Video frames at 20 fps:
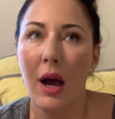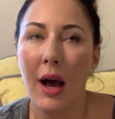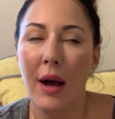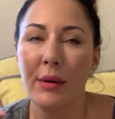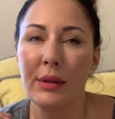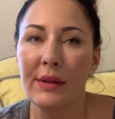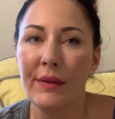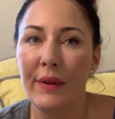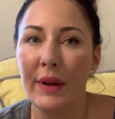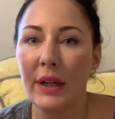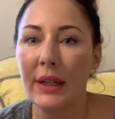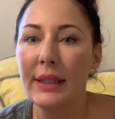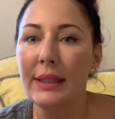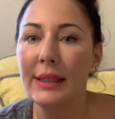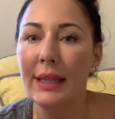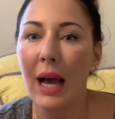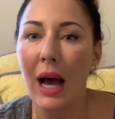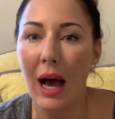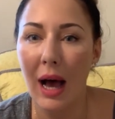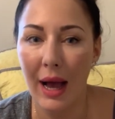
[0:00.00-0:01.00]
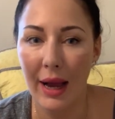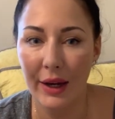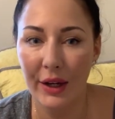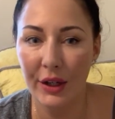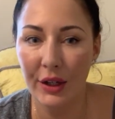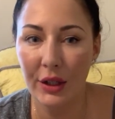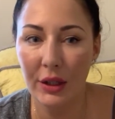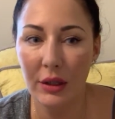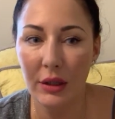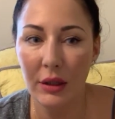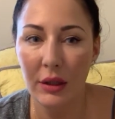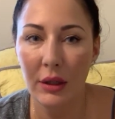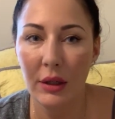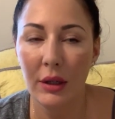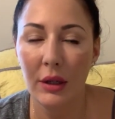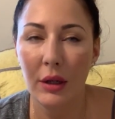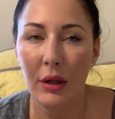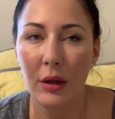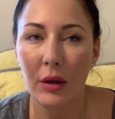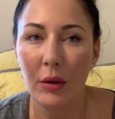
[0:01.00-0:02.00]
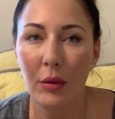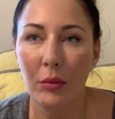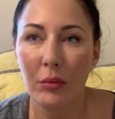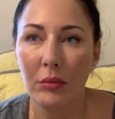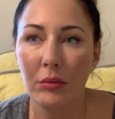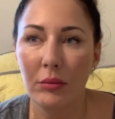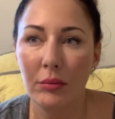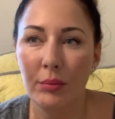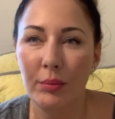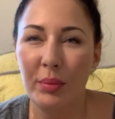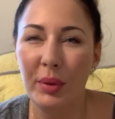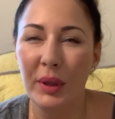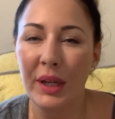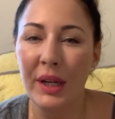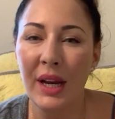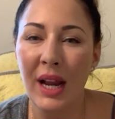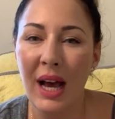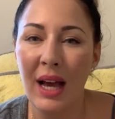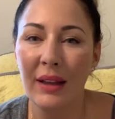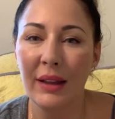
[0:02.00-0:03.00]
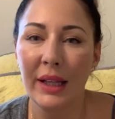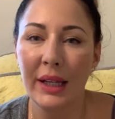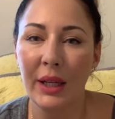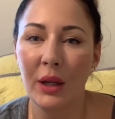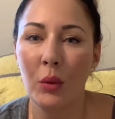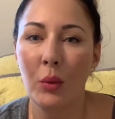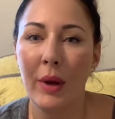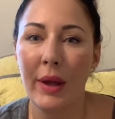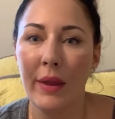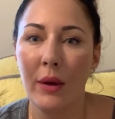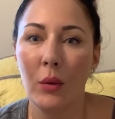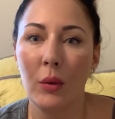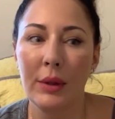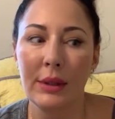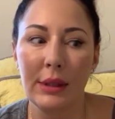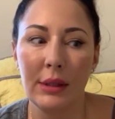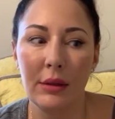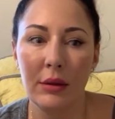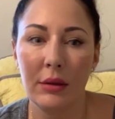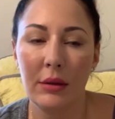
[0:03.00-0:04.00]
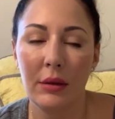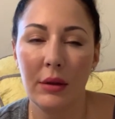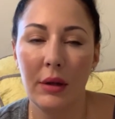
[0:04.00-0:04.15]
I was very tired, but not like in a way that wasn't,